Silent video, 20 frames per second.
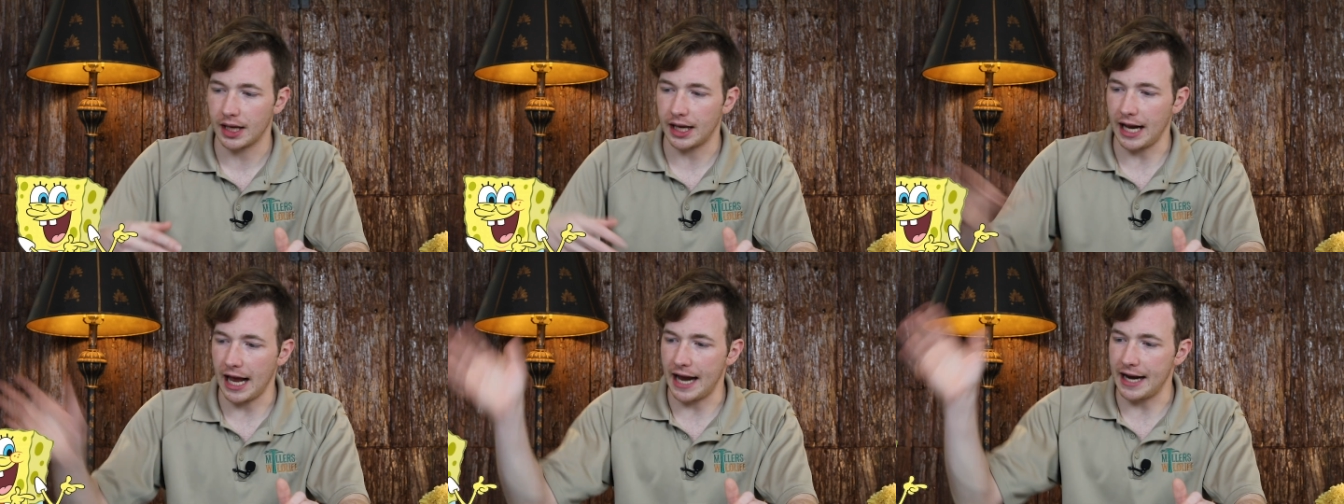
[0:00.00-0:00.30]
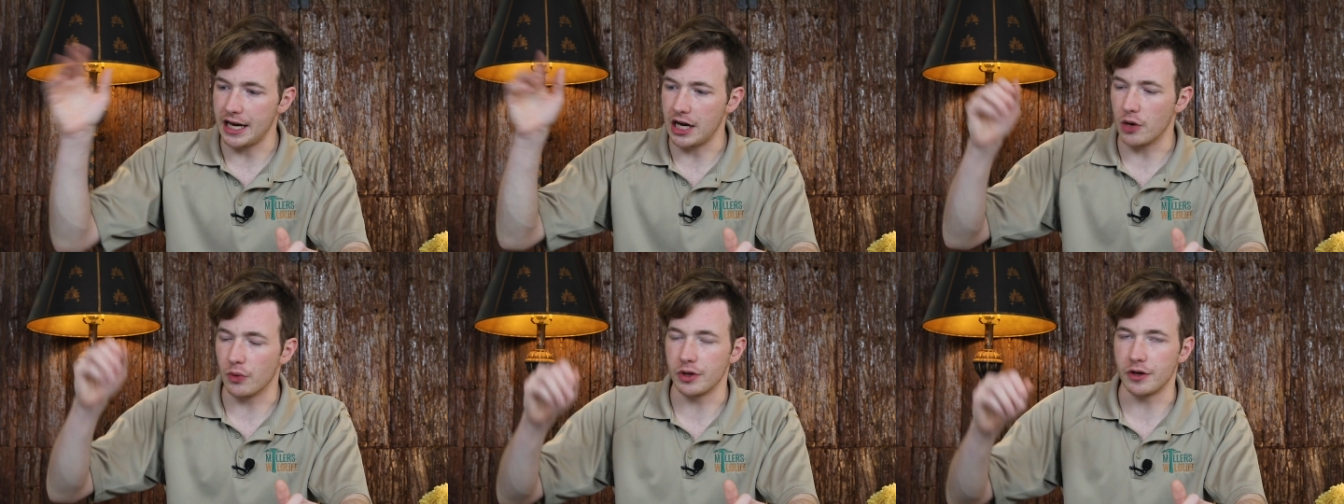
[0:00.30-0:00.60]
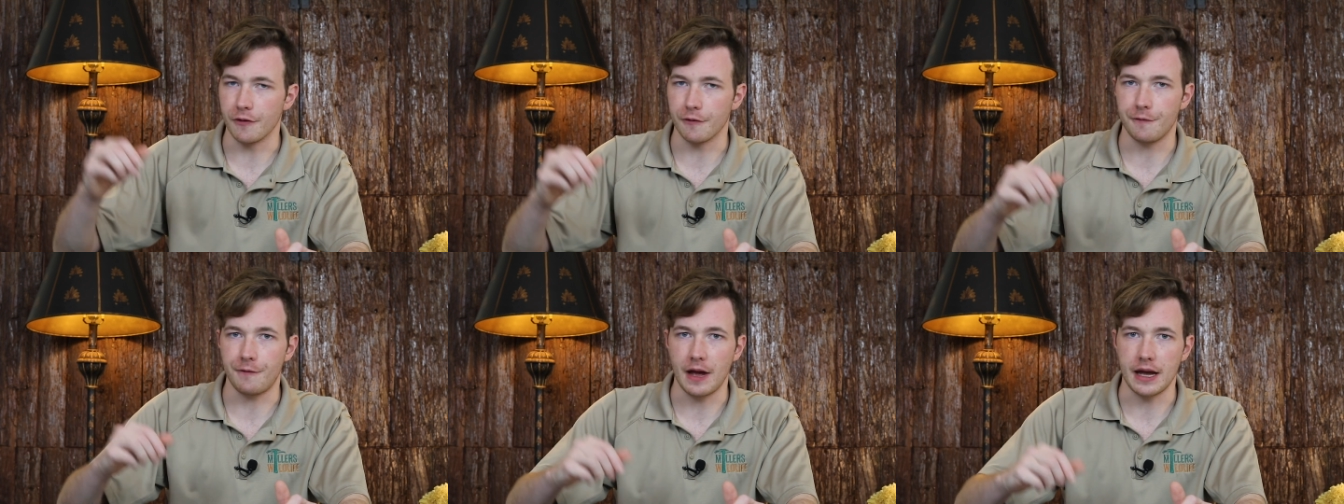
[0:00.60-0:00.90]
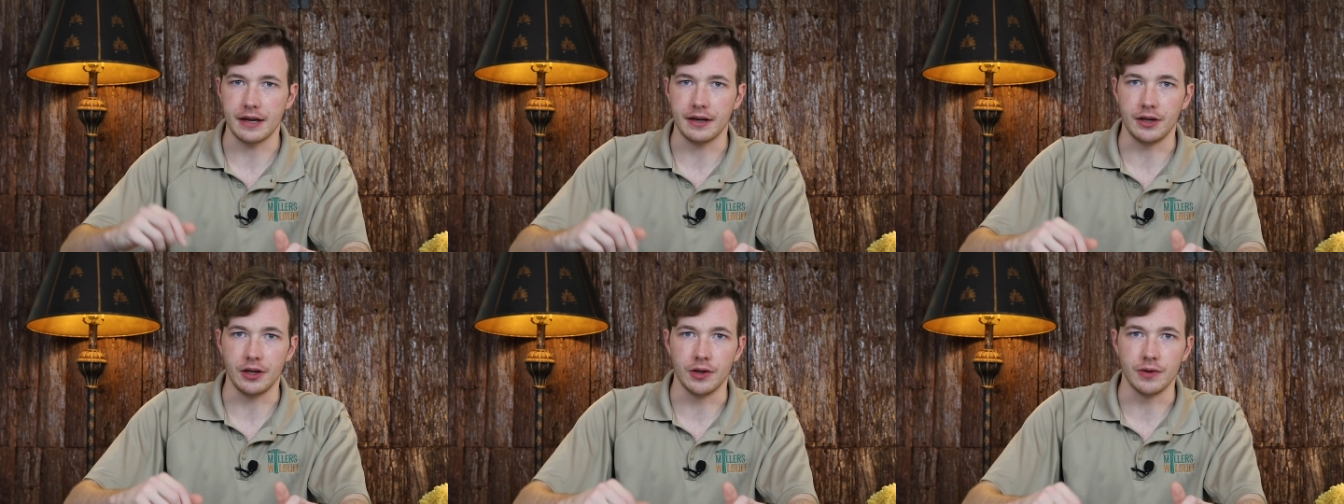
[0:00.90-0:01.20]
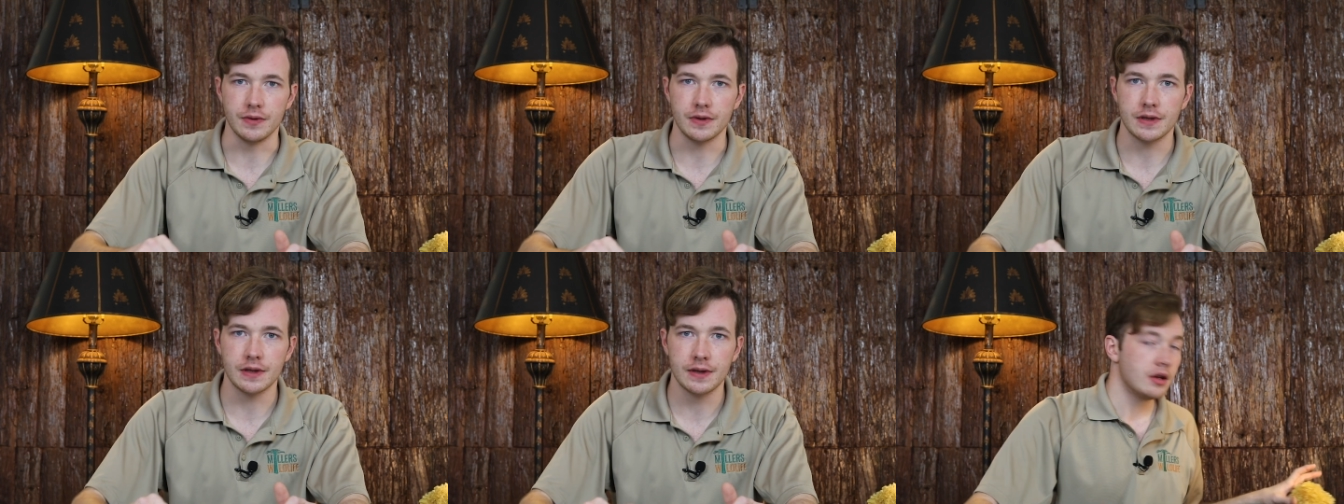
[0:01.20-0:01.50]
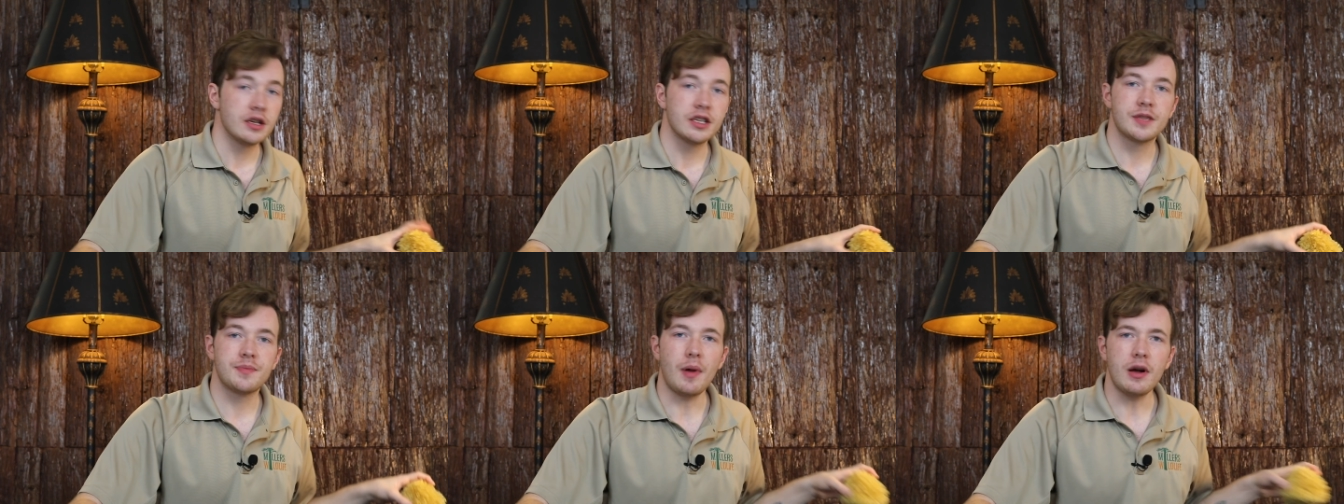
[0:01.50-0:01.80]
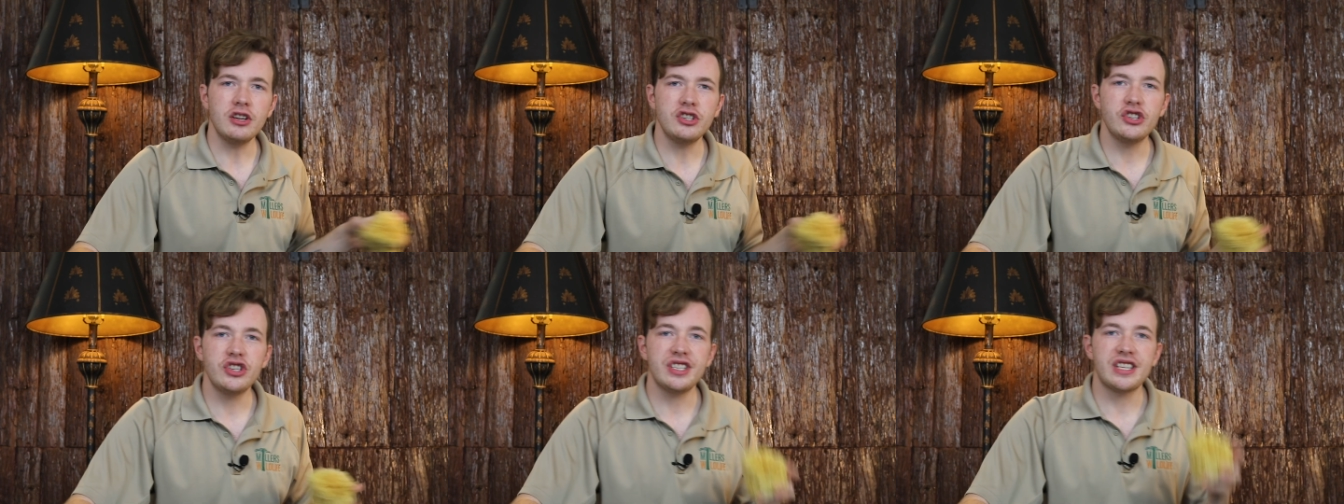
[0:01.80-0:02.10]
Get out of here with your fake news.
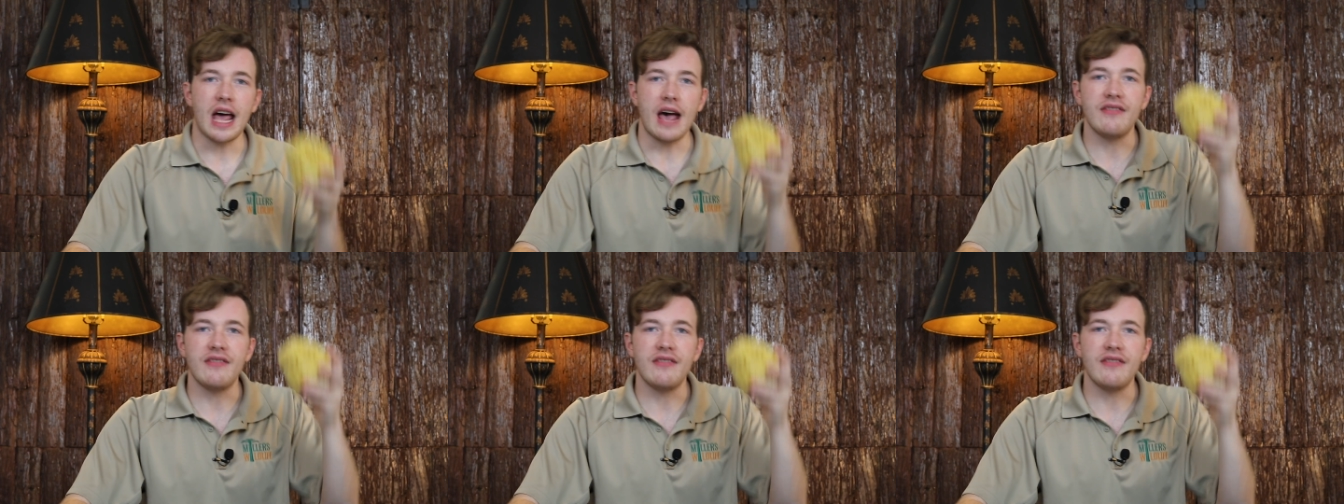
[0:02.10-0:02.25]
Sponges